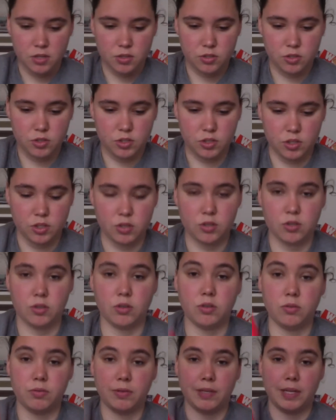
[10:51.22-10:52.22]

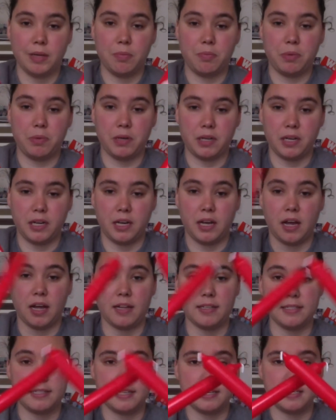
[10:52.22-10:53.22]
2 really pretty
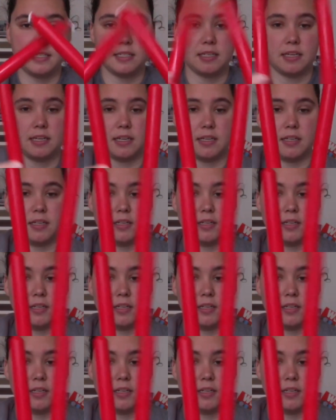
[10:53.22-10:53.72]
unscented